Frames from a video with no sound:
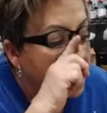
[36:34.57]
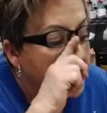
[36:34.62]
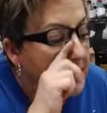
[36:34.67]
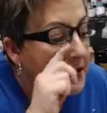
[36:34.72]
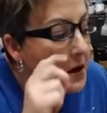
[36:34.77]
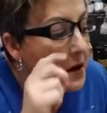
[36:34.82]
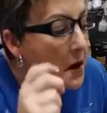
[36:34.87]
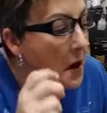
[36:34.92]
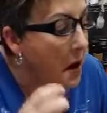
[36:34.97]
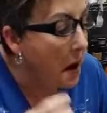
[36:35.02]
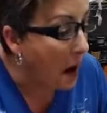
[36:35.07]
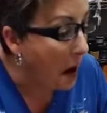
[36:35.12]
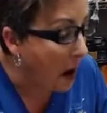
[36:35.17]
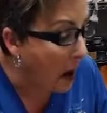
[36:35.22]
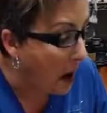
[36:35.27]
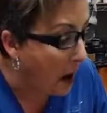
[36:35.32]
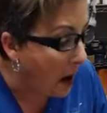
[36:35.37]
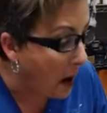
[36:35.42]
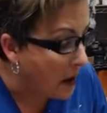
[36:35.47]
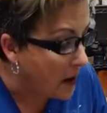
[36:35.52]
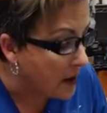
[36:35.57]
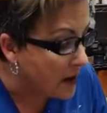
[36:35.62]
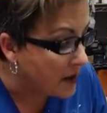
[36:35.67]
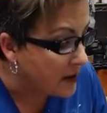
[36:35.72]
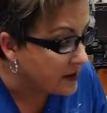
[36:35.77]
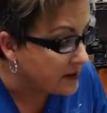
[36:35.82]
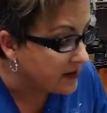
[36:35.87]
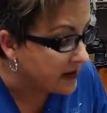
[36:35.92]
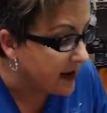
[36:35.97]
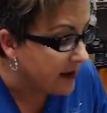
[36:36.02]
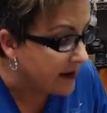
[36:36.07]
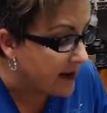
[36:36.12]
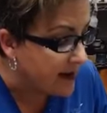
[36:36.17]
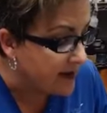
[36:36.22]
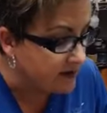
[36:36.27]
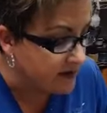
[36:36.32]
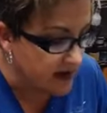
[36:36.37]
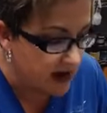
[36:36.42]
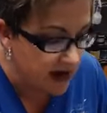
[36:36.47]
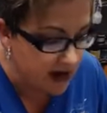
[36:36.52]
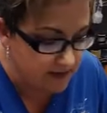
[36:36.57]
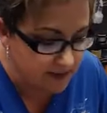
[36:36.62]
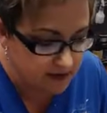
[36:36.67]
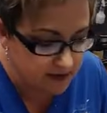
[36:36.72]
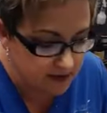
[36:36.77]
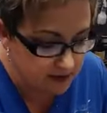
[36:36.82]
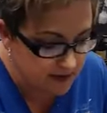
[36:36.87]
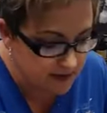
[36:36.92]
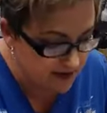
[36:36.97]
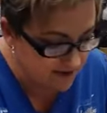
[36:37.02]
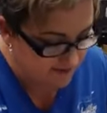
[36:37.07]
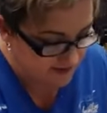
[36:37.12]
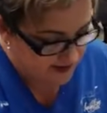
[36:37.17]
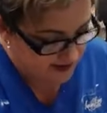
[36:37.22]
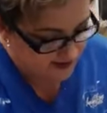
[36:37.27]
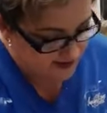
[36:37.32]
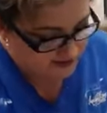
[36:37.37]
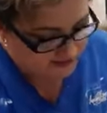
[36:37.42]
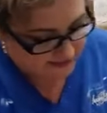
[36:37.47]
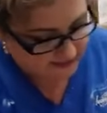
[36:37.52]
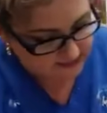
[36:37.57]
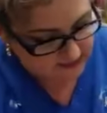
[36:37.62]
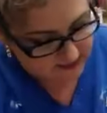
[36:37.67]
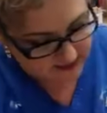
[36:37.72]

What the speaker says: I did. So now I have diamond on my face. That's